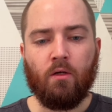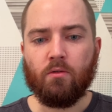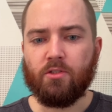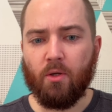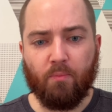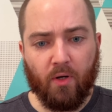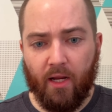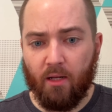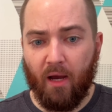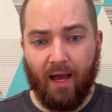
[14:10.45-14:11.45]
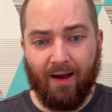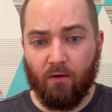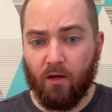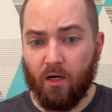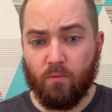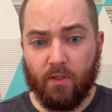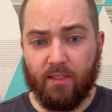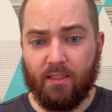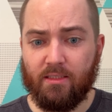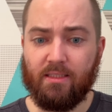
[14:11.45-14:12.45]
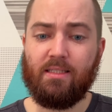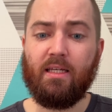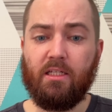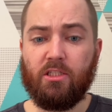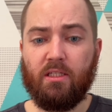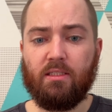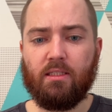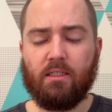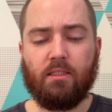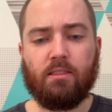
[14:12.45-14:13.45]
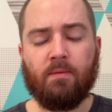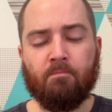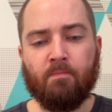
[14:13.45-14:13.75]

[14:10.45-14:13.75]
still praying about how God wanted us to teach these things.